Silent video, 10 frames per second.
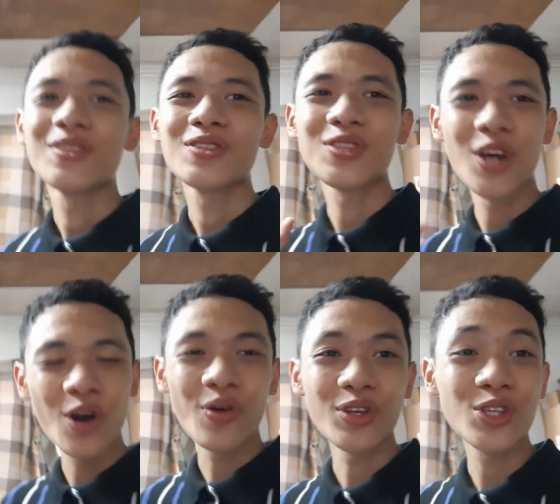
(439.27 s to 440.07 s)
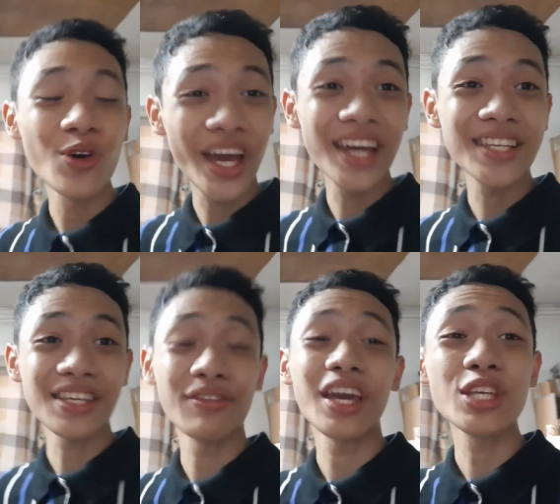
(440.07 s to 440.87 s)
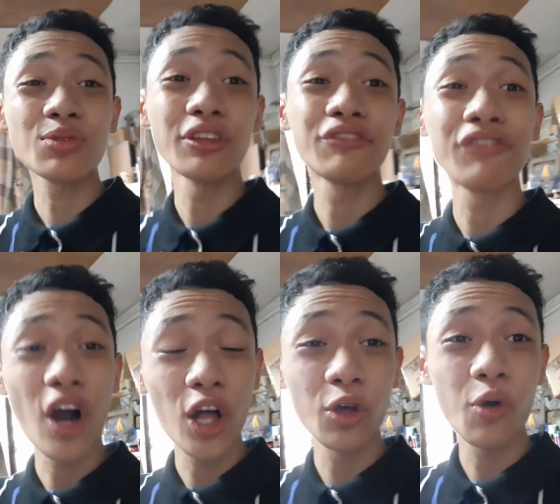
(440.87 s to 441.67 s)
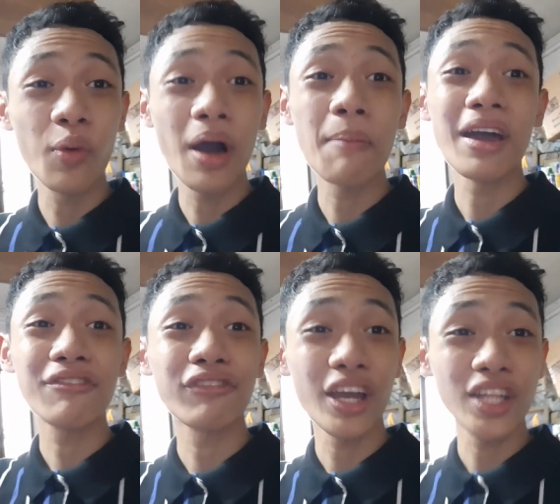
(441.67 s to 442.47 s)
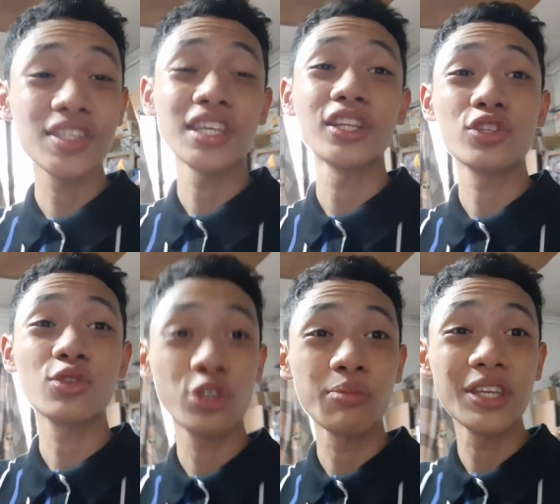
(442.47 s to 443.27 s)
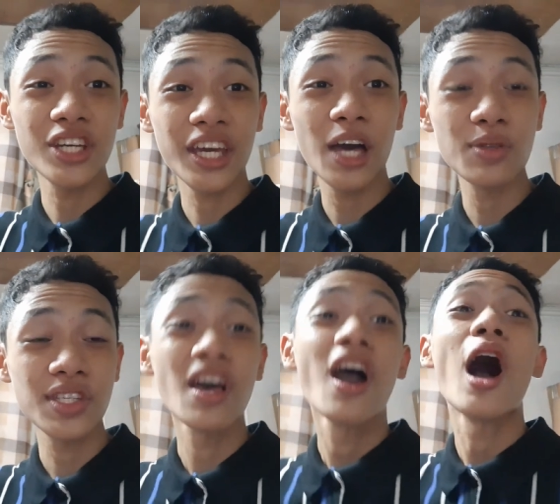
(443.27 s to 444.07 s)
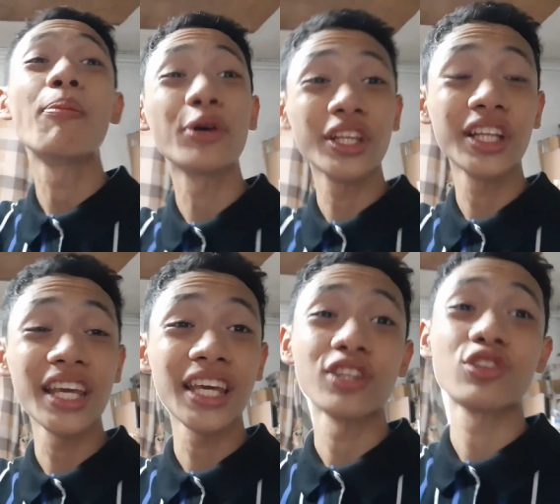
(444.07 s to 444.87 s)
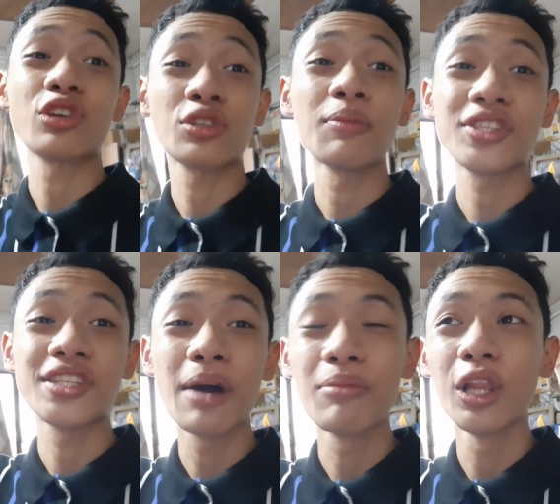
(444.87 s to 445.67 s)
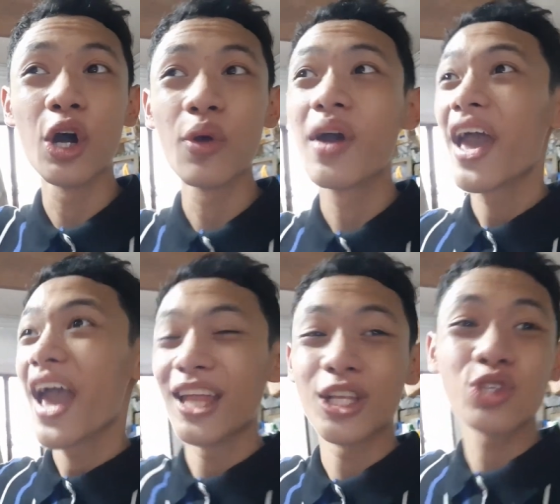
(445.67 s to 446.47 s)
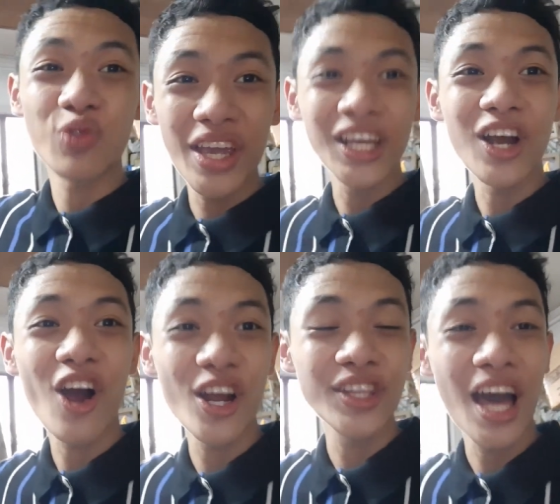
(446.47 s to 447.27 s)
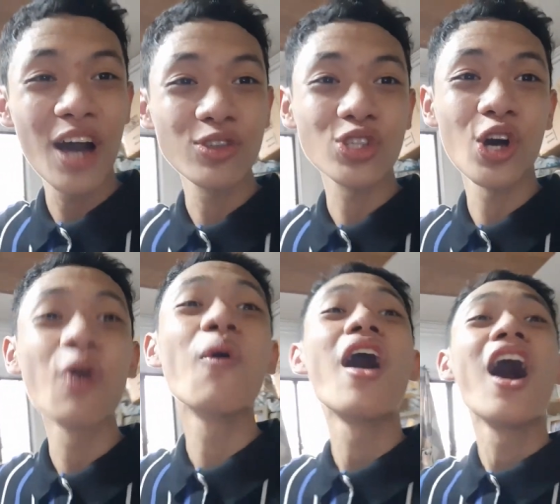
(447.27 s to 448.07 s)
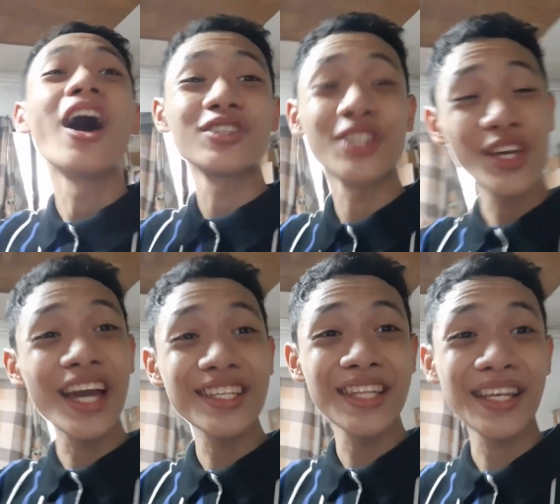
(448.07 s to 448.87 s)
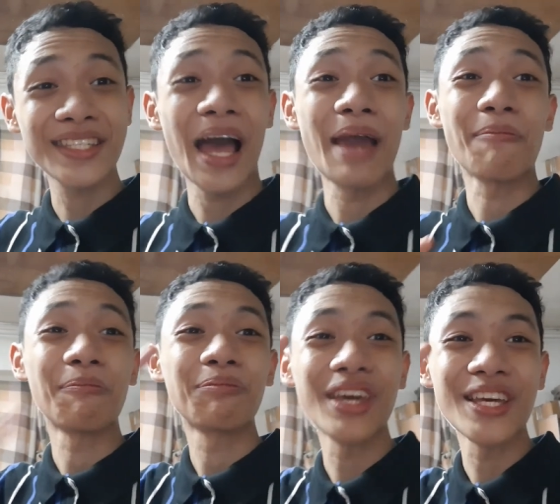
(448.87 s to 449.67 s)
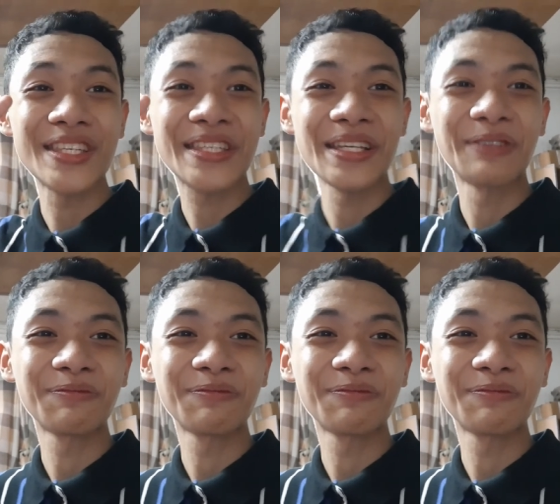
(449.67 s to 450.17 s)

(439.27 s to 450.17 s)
so so guys if you guys want to follow uh, my friends in their social media accounts I'll put the link in the description box down below and it's raining hard now so I'll see you guys next time peace